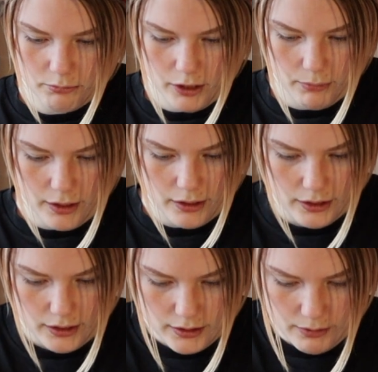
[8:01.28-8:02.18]
maybe I
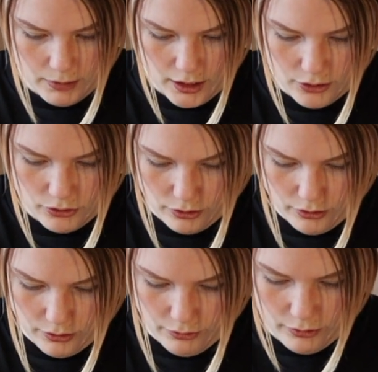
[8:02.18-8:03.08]
need some extra
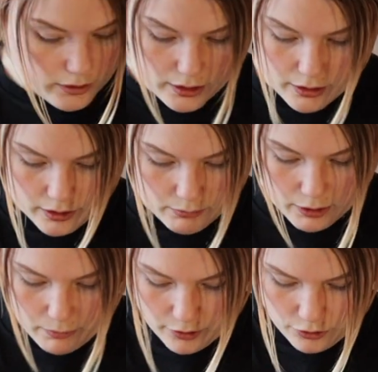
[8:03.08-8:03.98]
glue.
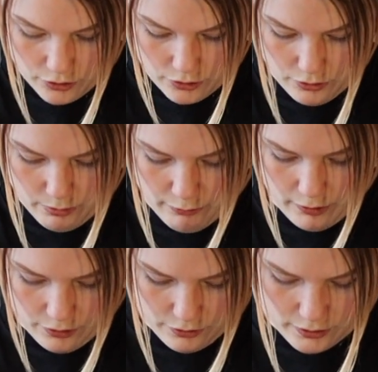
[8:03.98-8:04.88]
Maybe I just use my
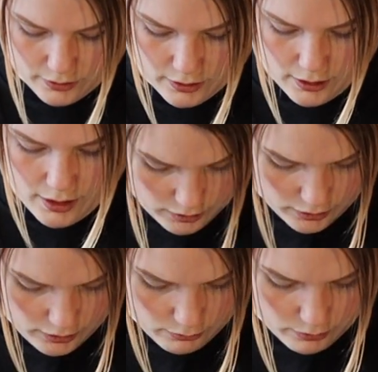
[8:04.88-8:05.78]
fingers.
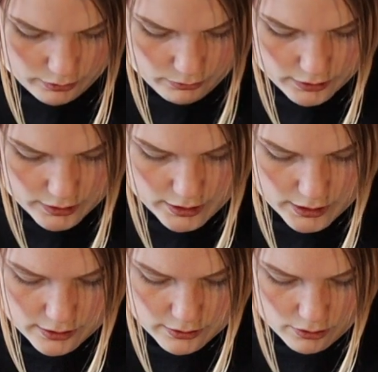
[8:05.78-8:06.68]
Okay, why was
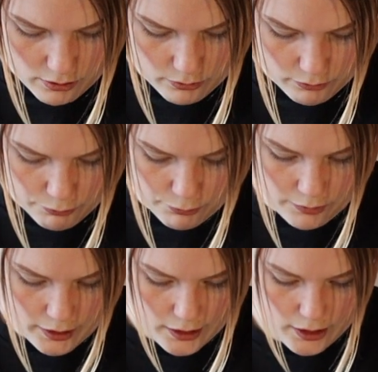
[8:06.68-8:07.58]
this so
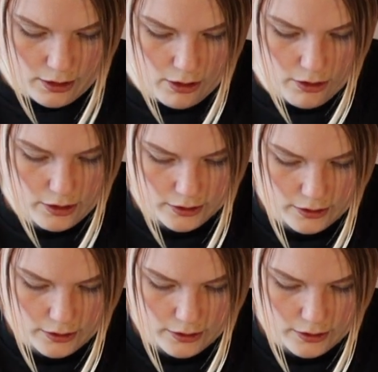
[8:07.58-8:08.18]
freaking hard?